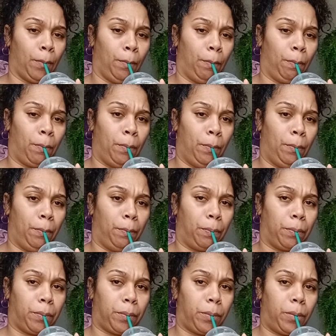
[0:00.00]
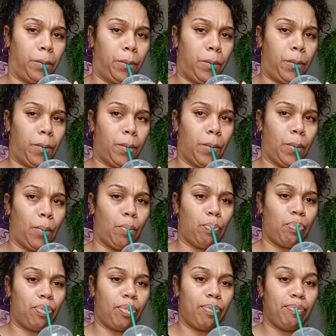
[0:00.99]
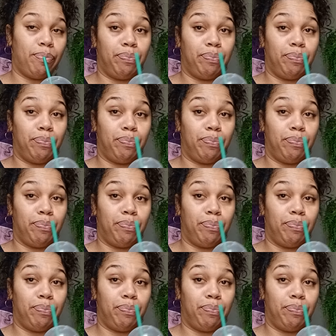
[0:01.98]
[no speech]